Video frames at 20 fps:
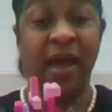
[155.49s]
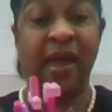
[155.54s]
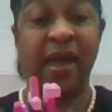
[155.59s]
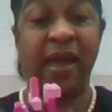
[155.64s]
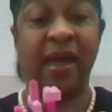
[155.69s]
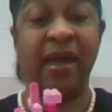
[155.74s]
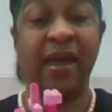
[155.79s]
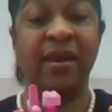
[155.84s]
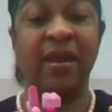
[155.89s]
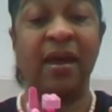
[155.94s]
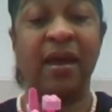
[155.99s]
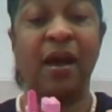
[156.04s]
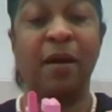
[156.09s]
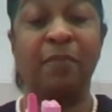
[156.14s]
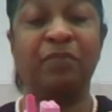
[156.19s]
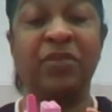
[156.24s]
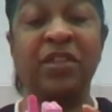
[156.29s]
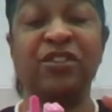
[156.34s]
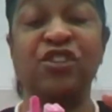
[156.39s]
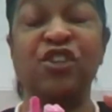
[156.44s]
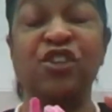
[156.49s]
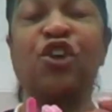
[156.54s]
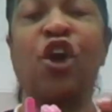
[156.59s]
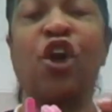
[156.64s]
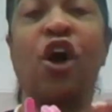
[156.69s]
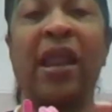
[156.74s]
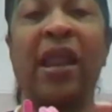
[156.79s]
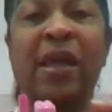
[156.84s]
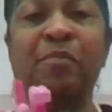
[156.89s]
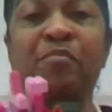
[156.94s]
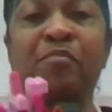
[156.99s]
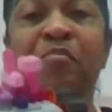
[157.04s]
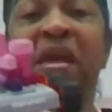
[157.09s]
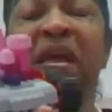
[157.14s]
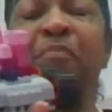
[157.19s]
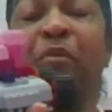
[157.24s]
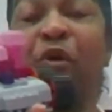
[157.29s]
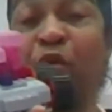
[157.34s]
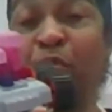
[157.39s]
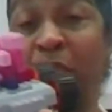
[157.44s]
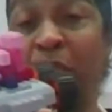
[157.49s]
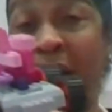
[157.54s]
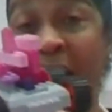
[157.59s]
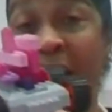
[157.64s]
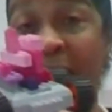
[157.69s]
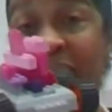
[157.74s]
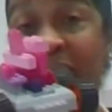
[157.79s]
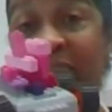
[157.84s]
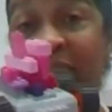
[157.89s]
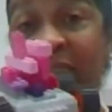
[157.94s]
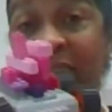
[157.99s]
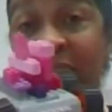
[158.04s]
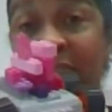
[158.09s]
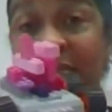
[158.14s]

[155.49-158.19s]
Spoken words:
And this is called a Meeper bot,